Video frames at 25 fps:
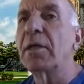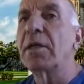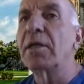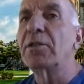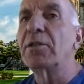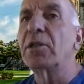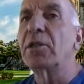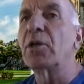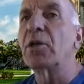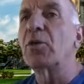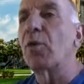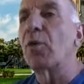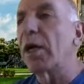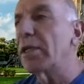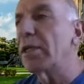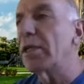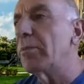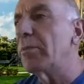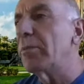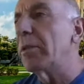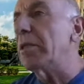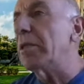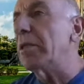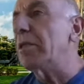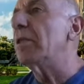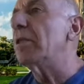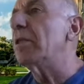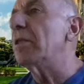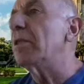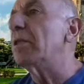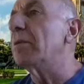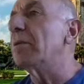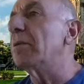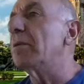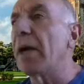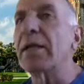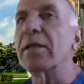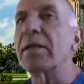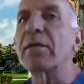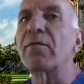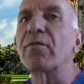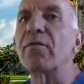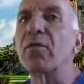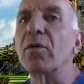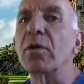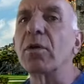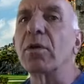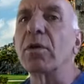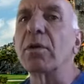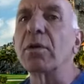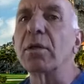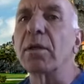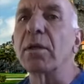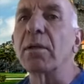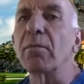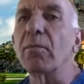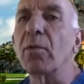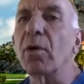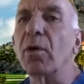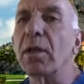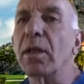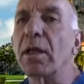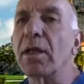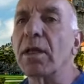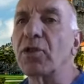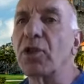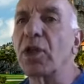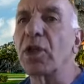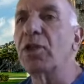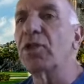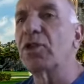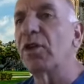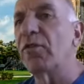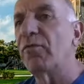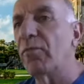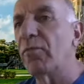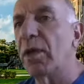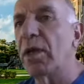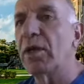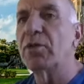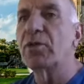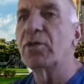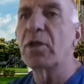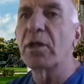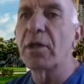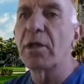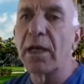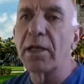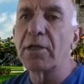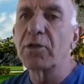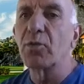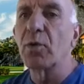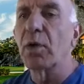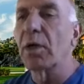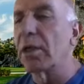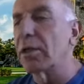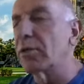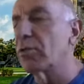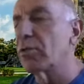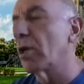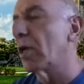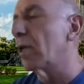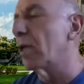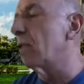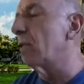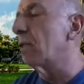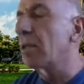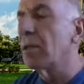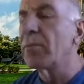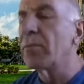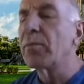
So quite a bit demand for a more like change of major as well to get